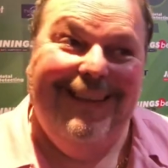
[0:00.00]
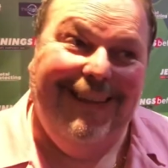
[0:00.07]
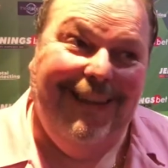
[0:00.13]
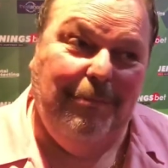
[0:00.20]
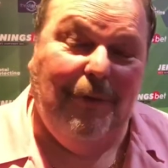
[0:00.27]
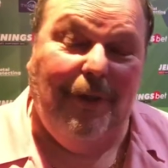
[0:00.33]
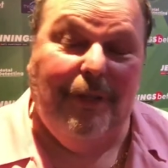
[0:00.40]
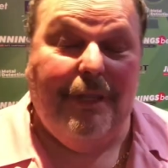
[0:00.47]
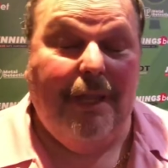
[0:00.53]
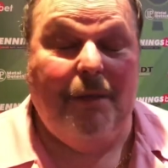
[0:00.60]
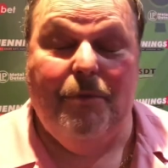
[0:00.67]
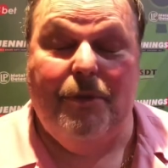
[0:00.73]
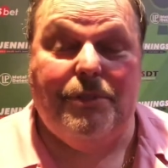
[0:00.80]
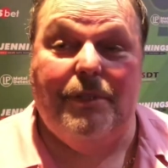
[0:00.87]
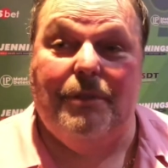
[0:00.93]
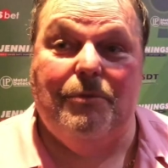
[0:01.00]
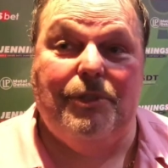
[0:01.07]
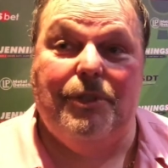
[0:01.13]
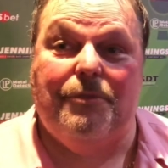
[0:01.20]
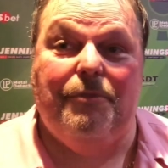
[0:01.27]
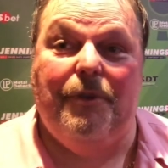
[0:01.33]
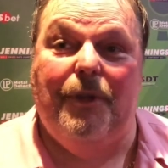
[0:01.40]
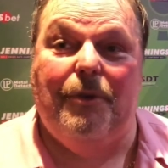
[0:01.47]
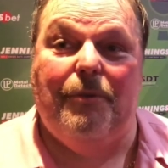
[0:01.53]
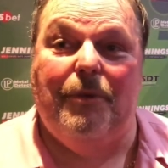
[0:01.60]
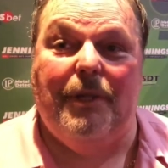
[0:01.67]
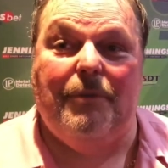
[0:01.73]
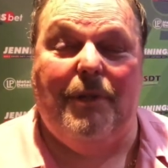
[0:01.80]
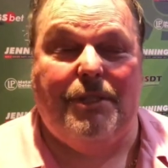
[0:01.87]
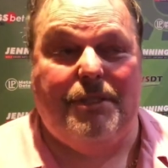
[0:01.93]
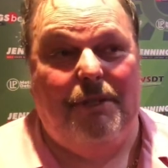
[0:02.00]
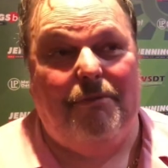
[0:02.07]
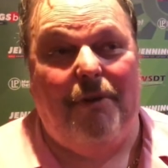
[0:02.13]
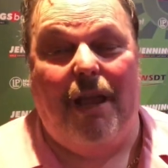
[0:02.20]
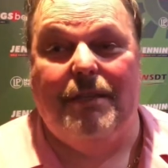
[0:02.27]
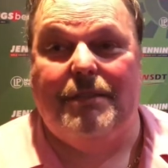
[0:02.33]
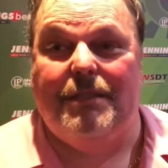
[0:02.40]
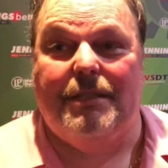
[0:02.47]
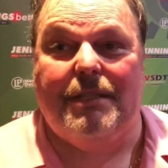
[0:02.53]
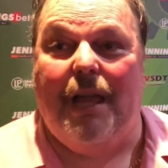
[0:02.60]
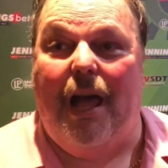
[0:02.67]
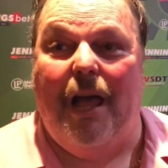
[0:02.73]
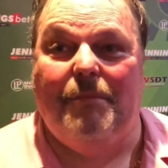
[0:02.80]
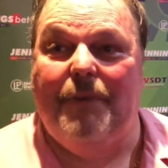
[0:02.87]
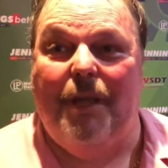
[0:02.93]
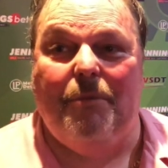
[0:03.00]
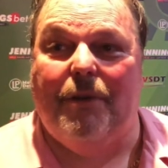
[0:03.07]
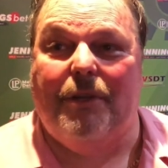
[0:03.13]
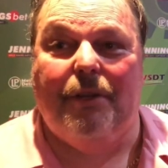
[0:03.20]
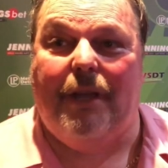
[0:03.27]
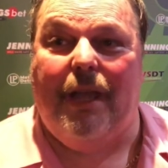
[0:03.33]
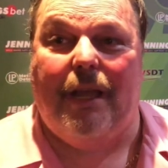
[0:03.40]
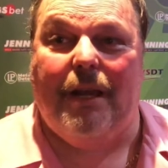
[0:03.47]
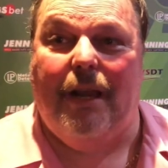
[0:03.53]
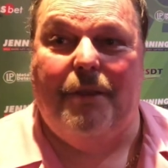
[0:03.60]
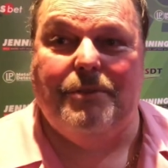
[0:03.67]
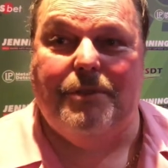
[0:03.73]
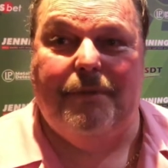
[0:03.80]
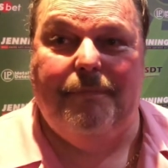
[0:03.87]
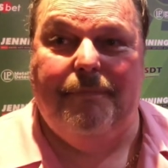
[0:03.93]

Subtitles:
In my day, it was just Phil. Once he raised his game, no one could get closer.